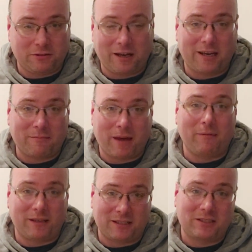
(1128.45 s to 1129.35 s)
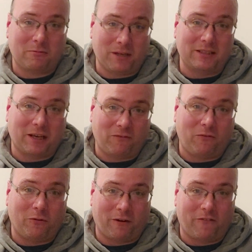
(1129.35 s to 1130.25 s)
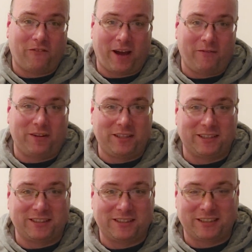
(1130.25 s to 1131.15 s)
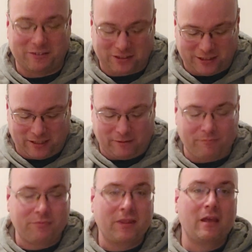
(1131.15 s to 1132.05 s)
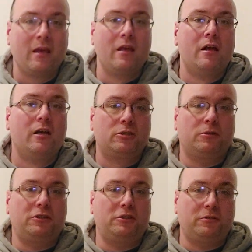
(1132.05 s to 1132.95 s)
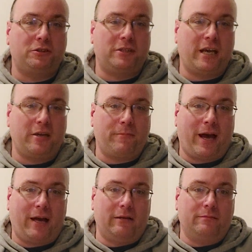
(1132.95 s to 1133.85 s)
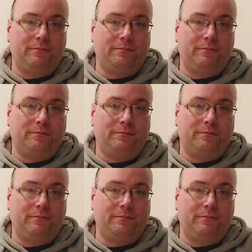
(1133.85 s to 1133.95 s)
so I can maybe squeeze like 4 or 5 of these in a single sitting. What you do is you take your bag,